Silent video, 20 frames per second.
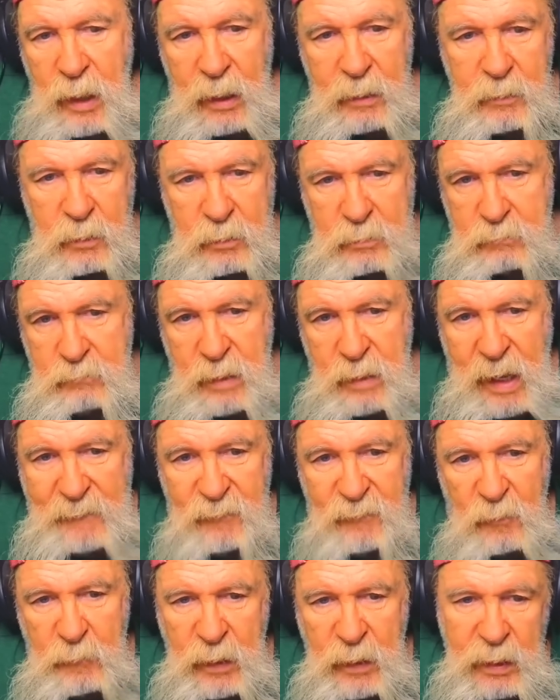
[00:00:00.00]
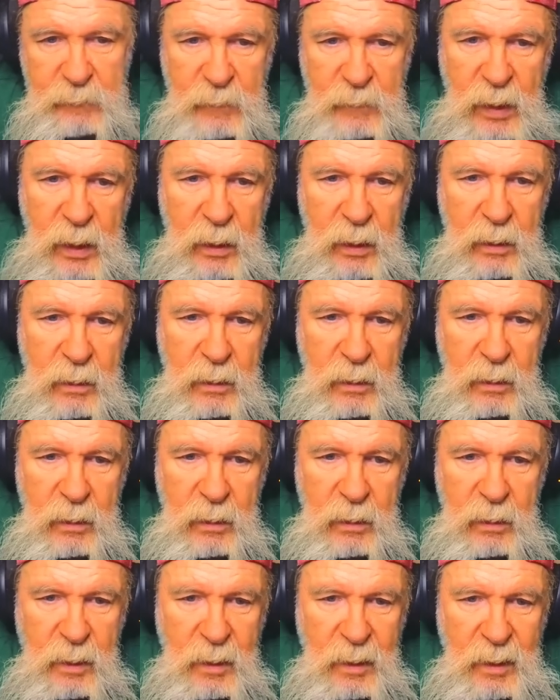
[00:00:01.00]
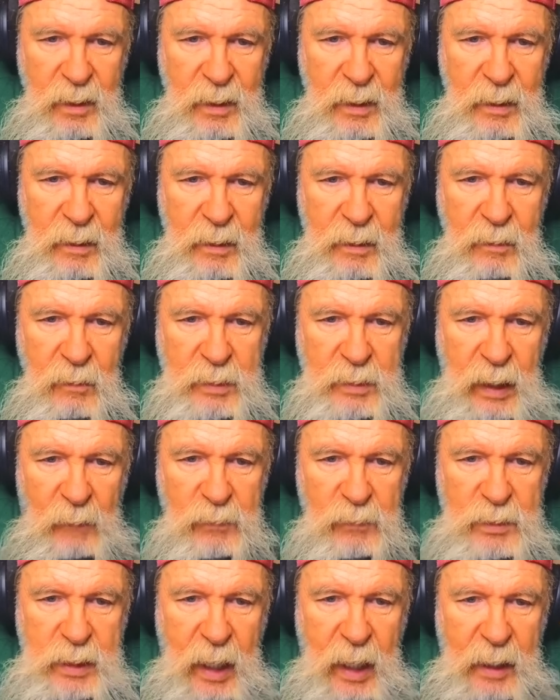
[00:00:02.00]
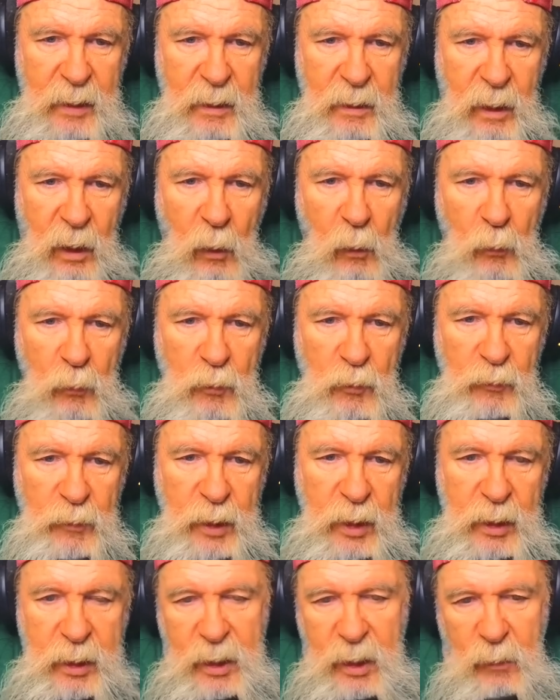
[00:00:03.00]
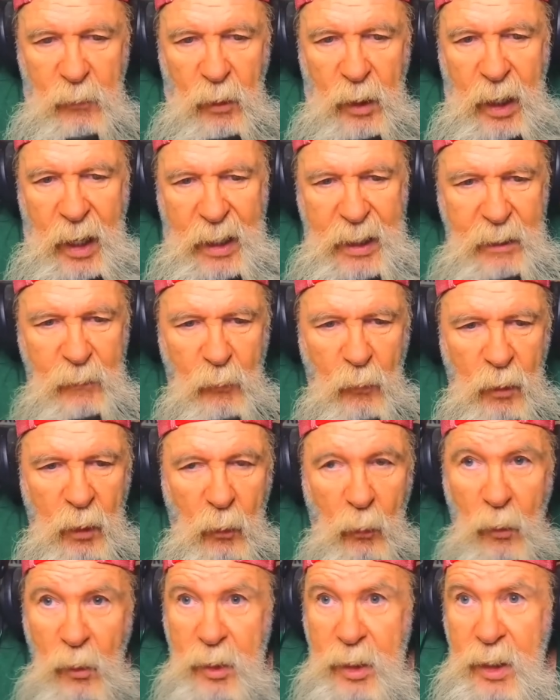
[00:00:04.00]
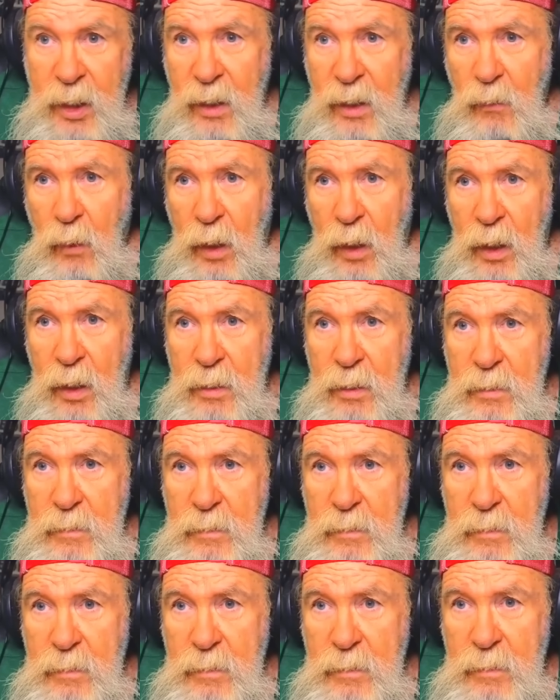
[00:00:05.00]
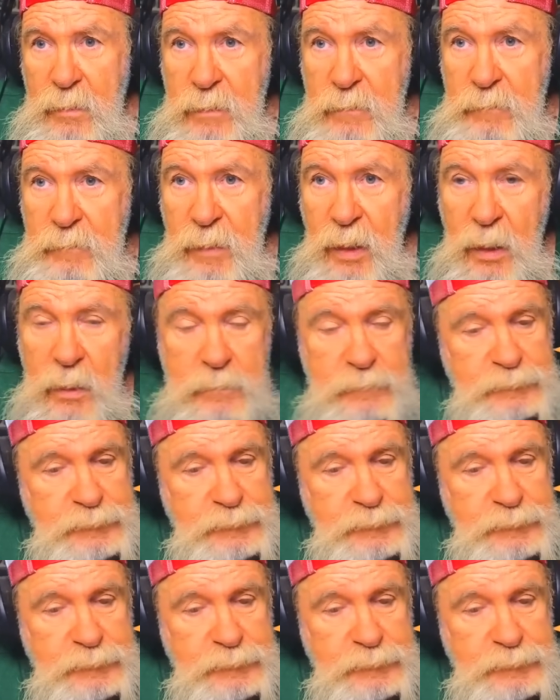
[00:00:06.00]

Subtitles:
just have him beat me. Because I was kind of older then anyway. I didn't want to work anyway. But